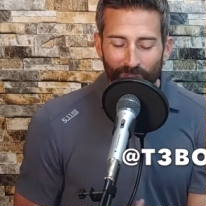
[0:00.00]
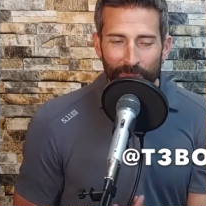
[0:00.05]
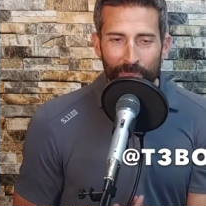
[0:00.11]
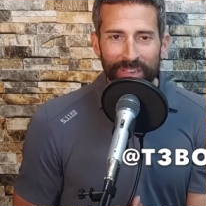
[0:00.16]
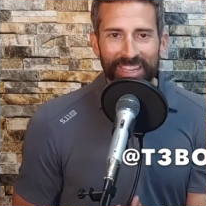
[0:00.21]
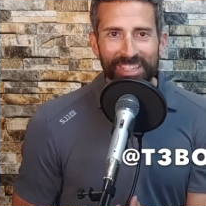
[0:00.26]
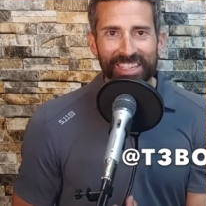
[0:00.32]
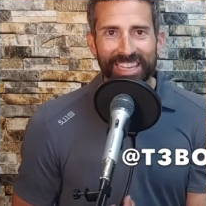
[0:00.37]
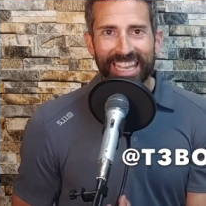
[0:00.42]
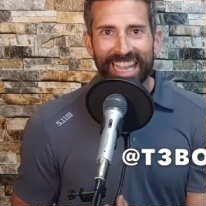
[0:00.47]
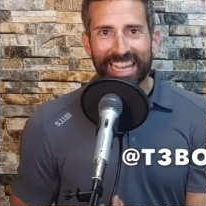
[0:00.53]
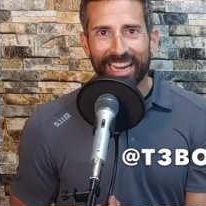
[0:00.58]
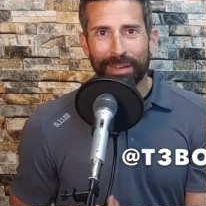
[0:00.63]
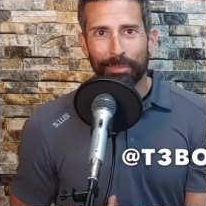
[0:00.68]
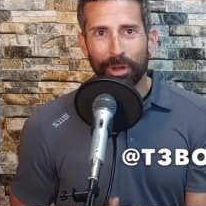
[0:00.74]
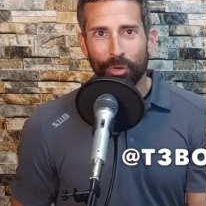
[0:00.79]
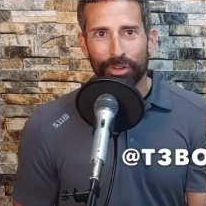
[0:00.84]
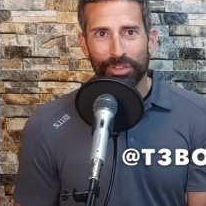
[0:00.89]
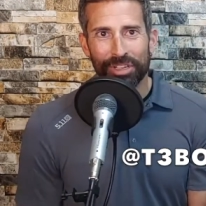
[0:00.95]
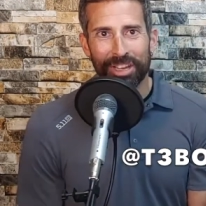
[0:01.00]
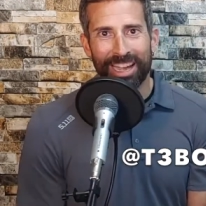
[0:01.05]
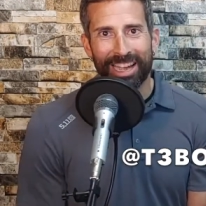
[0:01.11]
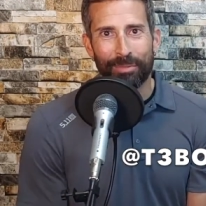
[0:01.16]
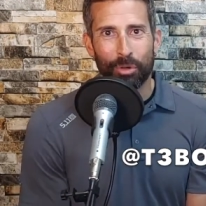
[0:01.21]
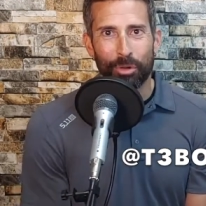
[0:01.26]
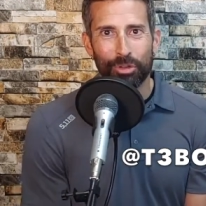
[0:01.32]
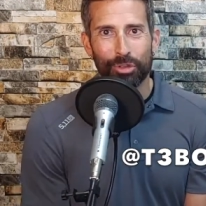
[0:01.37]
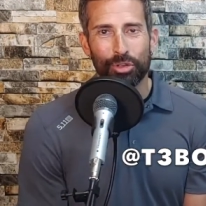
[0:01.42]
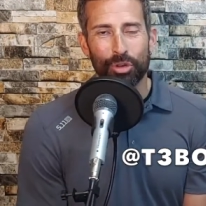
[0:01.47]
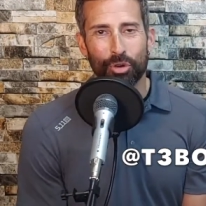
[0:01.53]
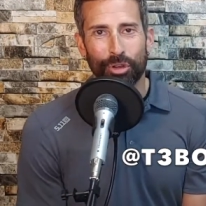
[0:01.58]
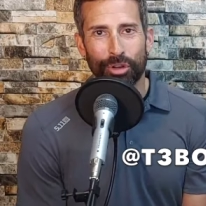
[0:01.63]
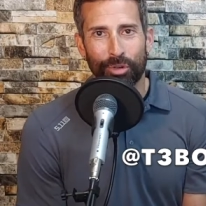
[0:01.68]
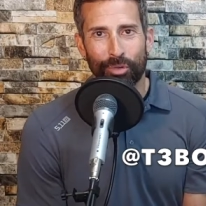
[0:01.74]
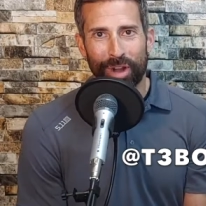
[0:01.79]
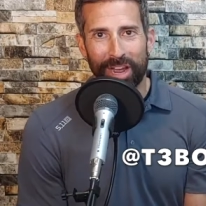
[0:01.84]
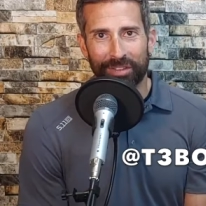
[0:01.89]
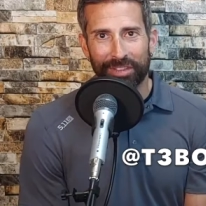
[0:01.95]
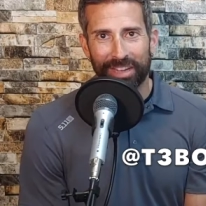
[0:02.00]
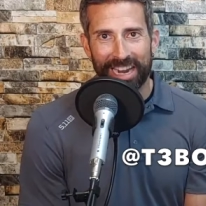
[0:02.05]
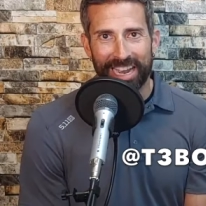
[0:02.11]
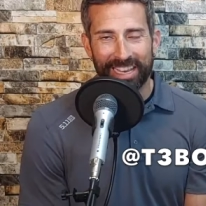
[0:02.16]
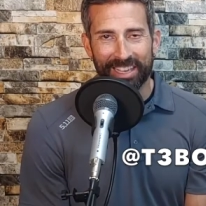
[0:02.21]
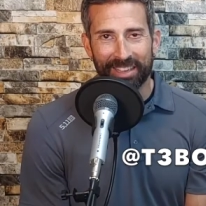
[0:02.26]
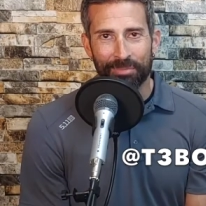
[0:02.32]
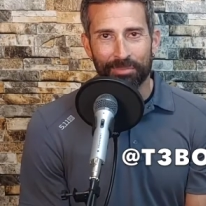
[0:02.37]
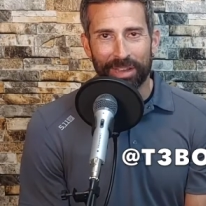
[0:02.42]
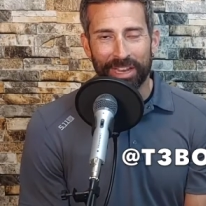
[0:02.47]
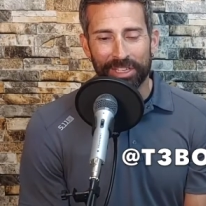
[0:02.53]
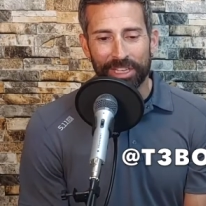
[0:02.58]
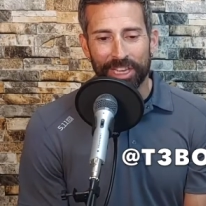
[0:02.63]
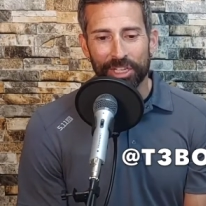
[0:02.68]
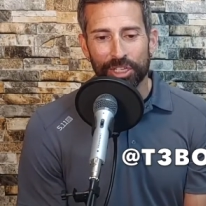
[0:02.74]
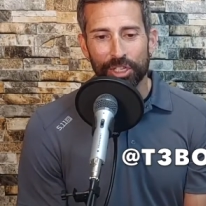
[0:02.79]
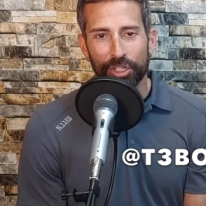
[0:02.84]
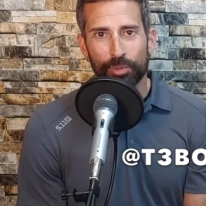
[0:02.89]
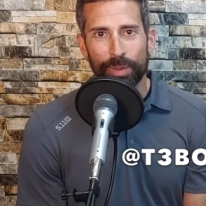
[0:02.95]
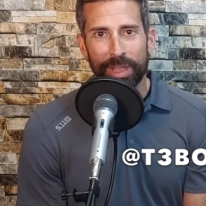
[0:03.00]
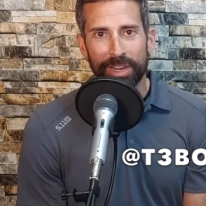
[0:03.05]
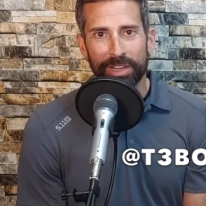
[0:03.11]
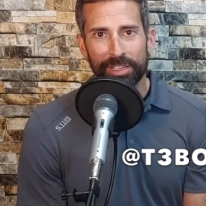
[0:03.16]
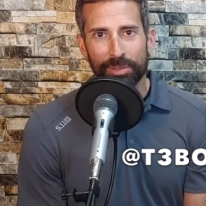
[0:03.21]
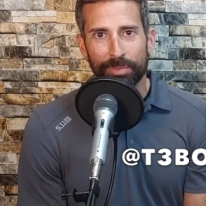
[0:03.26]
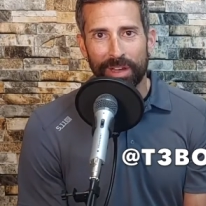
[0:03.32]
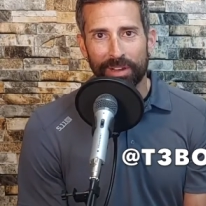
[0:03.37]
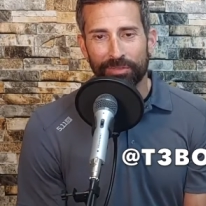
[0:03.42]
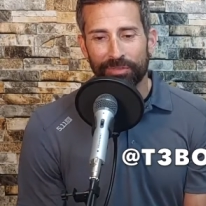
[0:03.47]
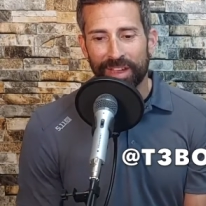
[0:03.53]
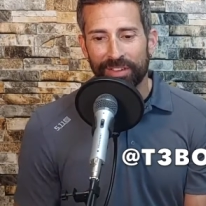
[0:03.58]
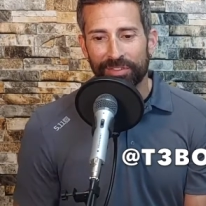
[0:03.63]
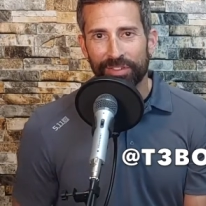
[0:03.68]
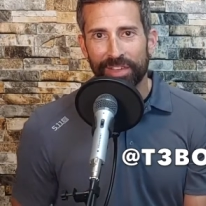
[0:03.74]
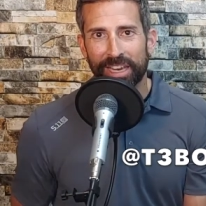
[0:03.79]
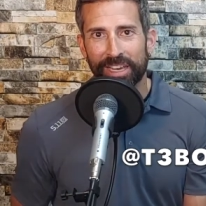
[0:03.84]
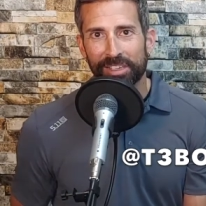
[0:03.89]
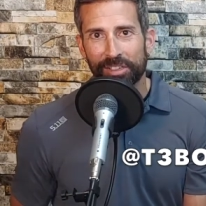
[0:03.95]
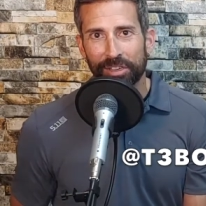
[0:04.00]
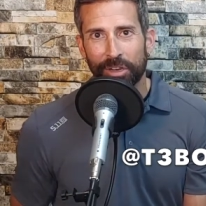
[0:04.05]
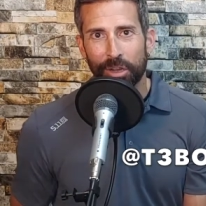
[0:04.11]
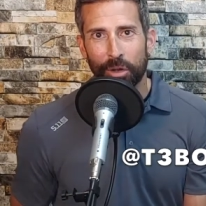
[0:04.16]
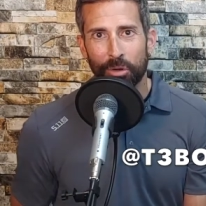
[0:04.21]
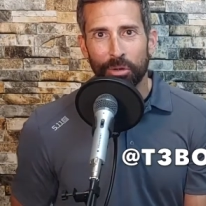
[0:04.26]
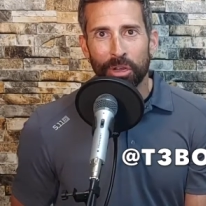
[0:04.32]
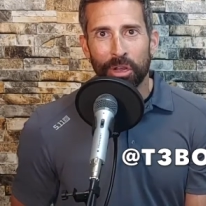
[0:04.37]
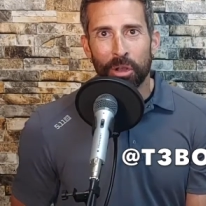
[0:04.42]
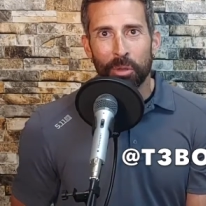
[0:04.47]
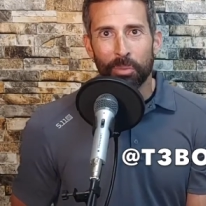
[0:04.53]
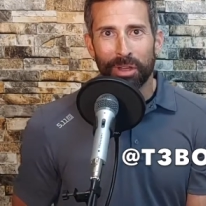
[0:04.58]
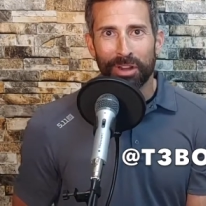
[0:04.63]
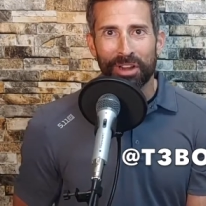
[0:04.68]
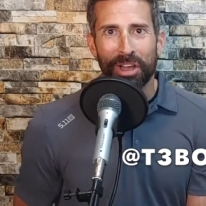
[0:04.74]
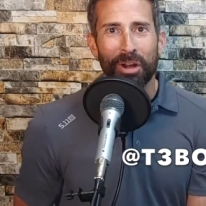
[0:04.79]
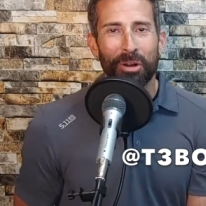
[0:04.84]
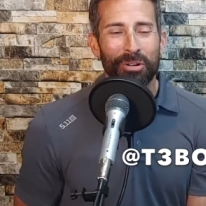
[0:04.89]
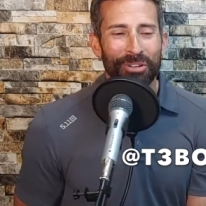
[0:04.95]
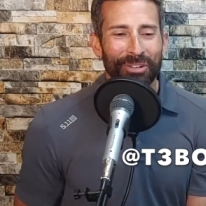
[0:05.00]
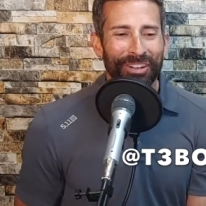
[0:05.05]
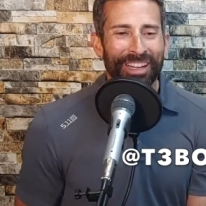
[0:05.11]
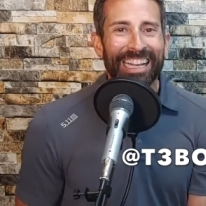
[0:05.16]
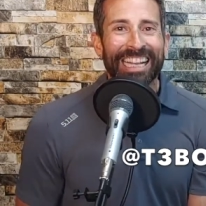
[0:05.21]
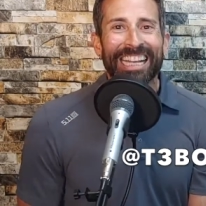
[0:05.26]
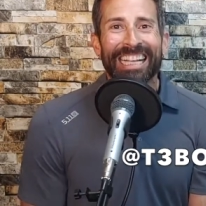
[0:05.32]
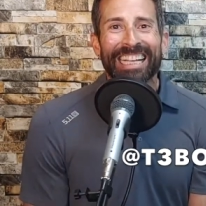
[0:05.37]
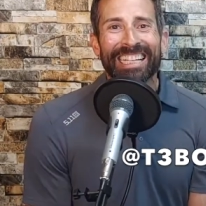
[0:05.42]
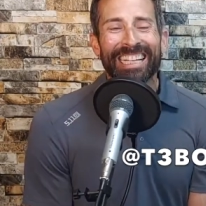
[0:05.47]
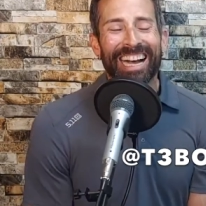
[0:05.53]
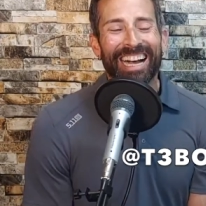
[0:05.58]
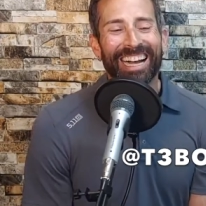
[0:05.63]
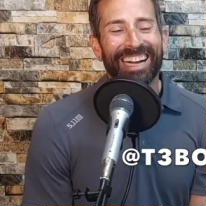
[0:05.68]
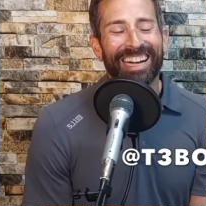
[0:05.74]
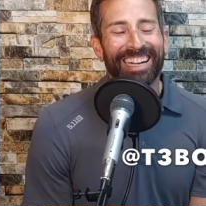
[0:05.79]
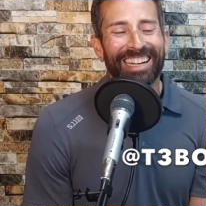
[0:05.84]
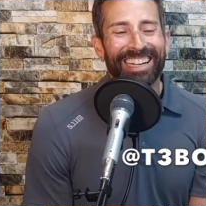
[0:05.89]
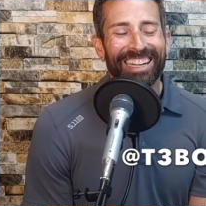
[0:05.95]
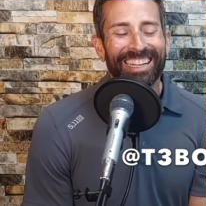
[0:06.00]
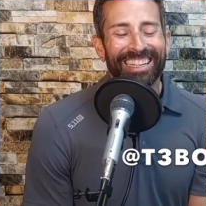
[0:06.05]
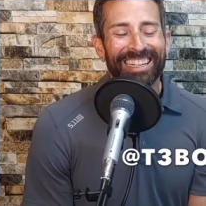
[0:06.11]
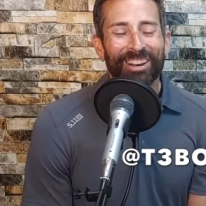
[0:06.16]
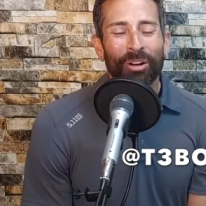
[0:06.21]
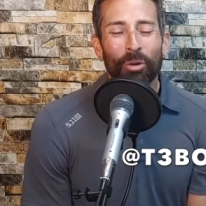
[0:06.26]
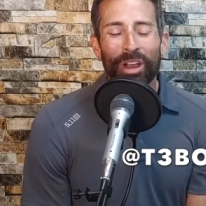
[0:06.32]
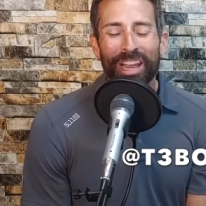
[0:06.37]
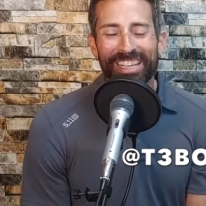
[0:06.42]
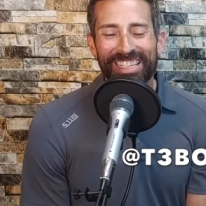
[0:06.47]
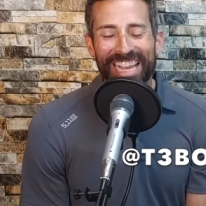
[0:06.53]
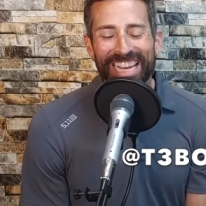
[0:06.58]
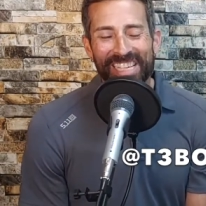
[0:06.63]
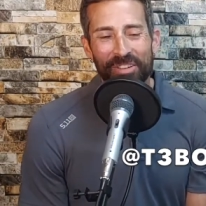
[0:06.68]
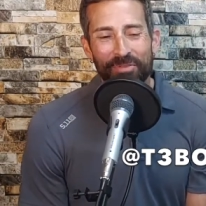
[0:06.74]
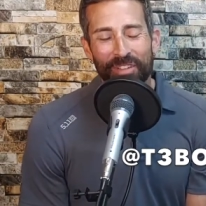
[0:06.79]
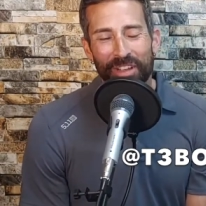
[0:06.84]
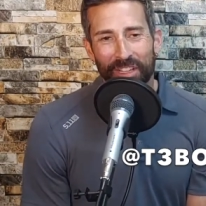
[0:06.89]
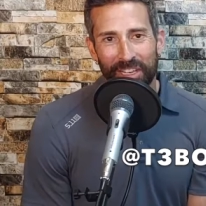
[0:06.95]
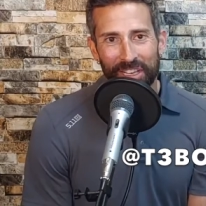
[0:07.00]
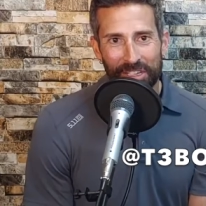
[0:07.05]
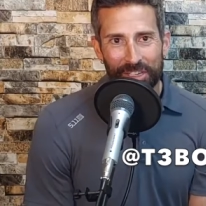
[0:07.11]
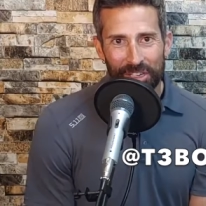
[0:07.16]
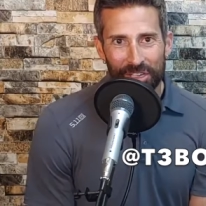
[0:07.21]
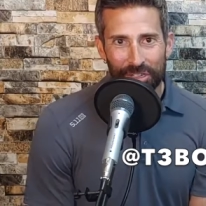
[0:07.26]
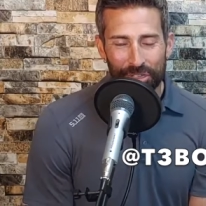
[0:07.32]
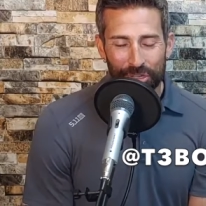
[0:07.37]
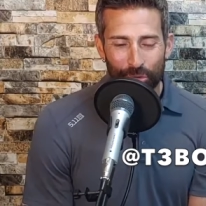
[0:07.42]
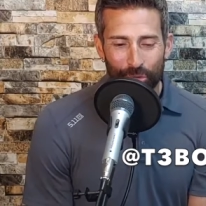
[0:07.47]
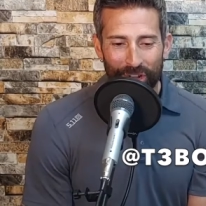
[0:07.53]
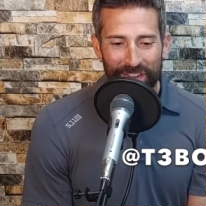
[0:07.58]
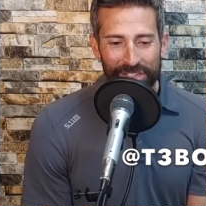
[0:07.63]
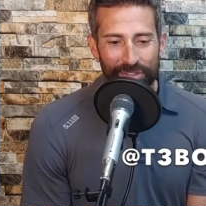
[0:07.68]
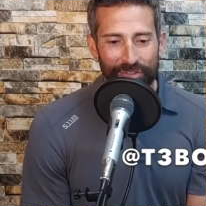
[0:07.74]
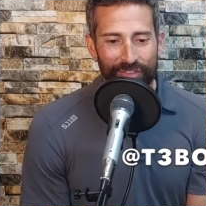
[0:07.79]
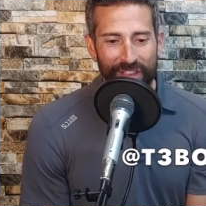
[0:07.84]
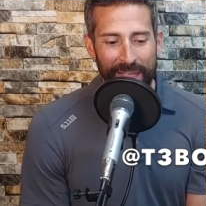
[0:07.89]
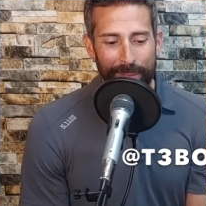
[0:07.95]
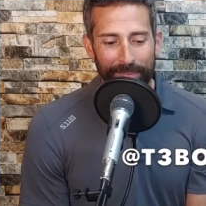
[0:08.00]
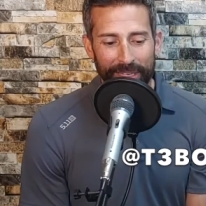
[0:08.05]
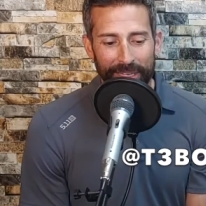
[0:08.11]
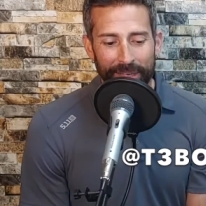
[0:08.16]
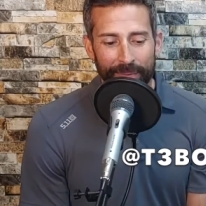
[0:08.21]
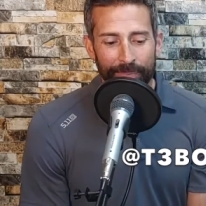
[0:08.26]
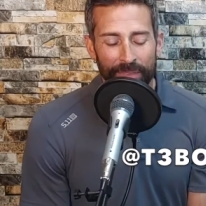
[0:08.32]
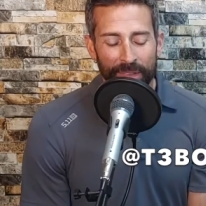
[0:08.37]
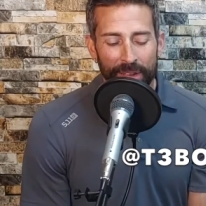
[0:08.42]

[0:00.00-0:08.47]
Because again, I'm always I'm always joking around that I can't. My attention span is about five seconds ago. But no, uh, it takes a village to raise a family.